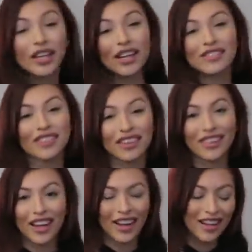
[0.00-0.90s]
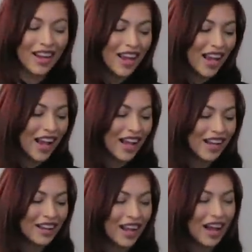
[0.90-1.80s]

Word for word: today's Sunday, and